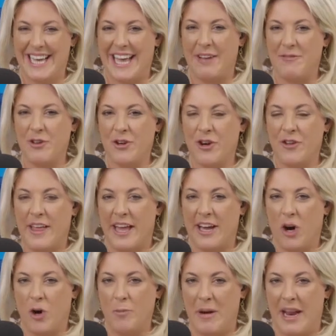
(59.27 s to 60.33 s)
Have you got
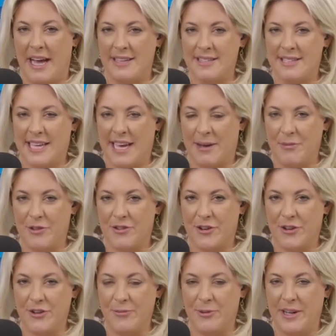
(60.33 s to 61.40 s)
that cold blast come
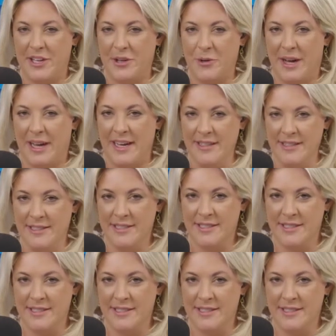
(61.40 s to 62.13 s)
through where you are?